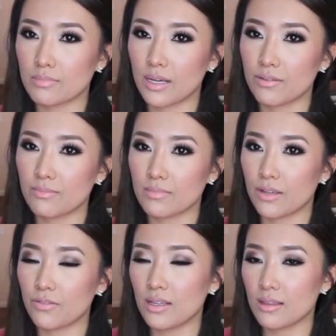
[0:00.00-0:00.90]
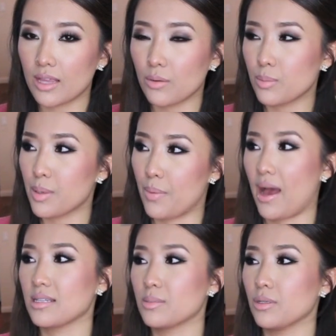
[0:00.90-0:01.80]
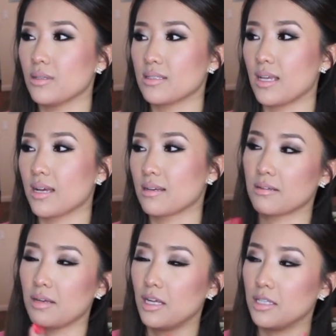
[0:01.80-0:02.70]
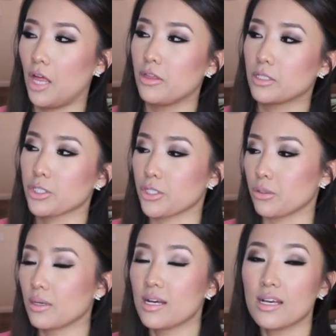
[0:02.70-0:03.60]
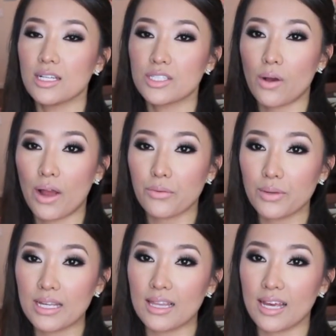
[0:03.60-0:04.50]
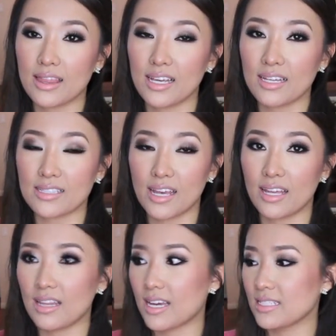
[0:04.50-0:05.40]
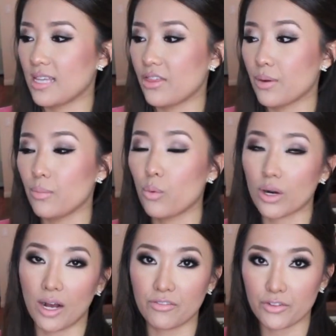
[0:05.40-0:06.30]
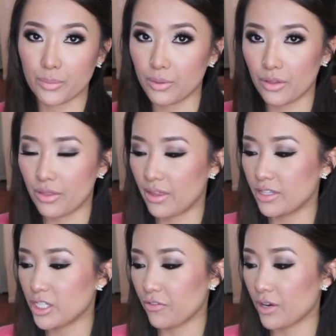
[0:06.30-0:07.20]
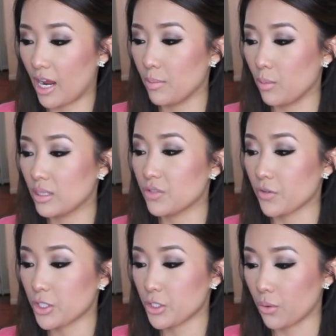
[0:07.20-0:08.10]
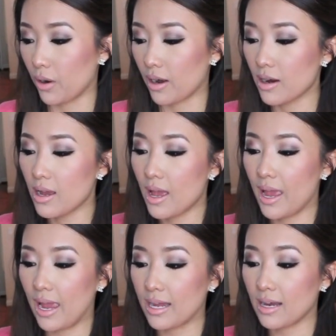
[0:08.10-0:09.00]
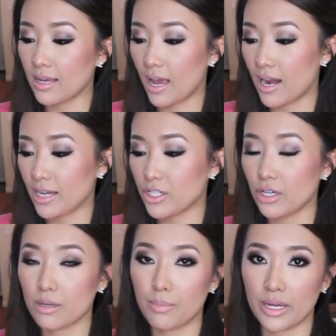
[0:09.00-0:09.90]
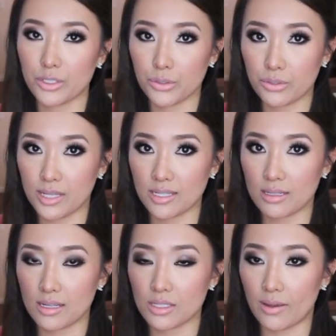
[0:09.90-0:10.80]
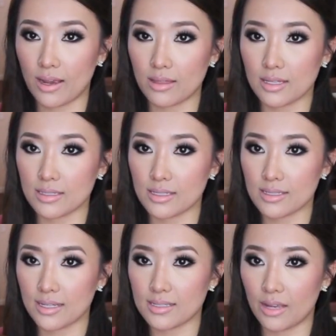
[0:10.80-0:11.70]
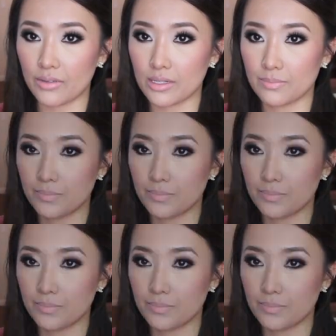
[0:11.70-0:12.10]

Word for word: I, I feel like they would be passable as like a leather shoe. So I really like these and like I said, they're more comfortable than the Jeffrey Campbell ones for sure. And again, I took my true size in this, so I got these in a size 7.